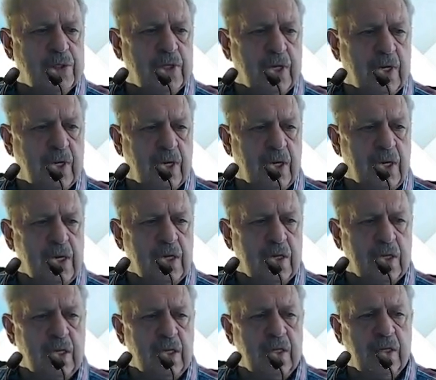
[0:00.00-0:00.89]

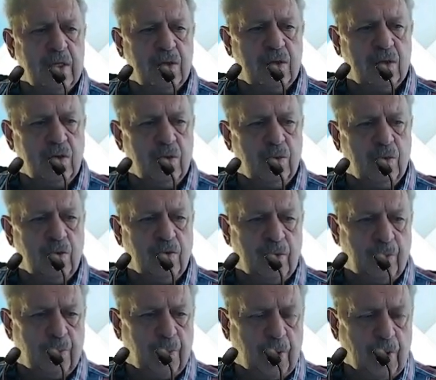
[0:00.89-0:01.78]
declared in the term of
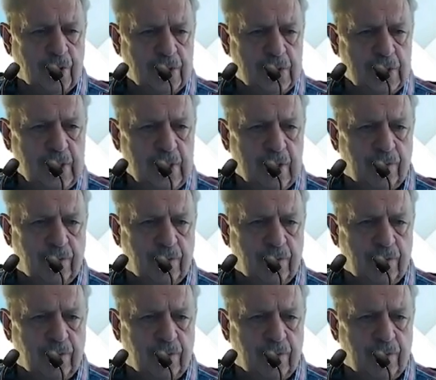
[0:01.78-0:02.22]
the policy.